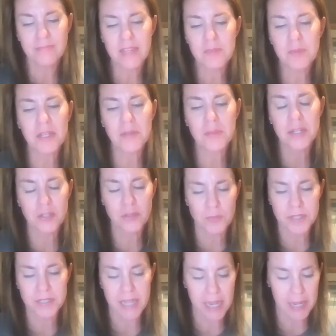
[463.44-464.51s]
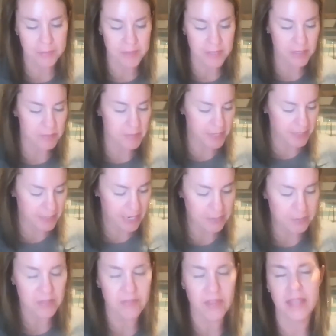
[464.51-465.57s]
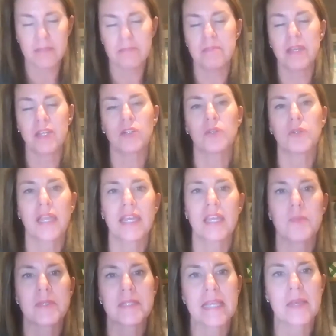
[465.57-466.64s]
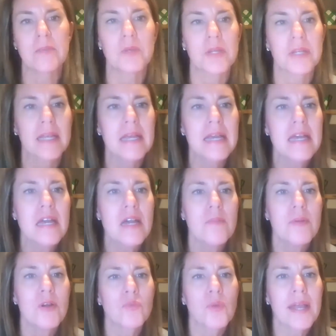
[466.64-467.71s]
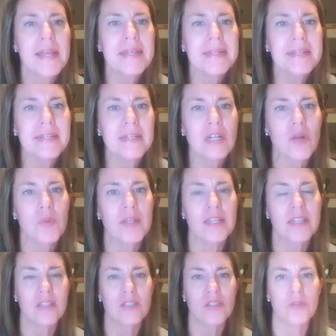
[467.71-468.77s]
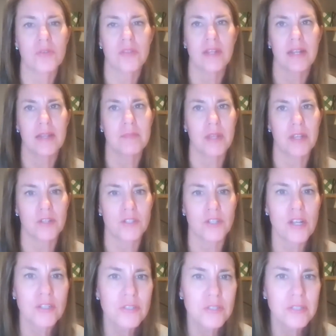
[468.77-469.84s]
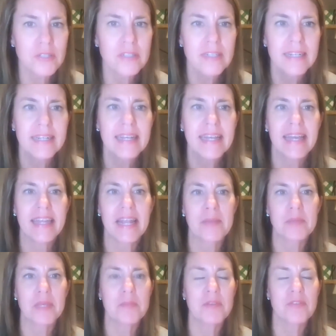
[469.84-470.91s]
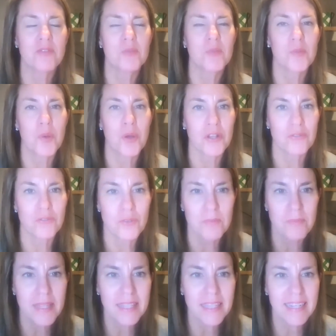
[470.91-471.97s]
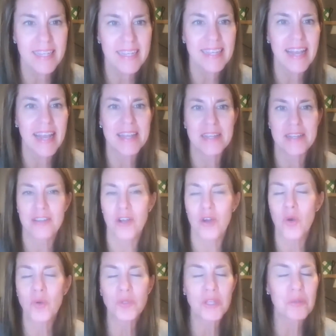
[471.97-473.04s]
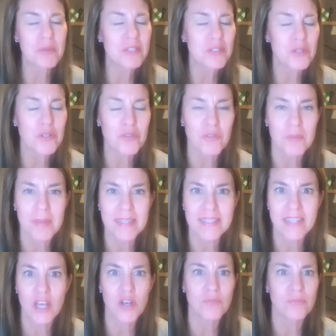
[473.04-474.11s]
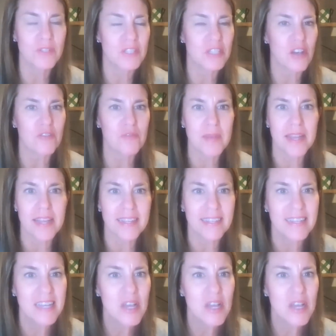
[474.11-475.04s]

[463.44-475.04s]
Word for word: I probably read it three times, as many times as that medical cannabis handbook. But right here, I want to insert that I'm not a doctor and I'm coming from a point of humility. I only research for myself to solve my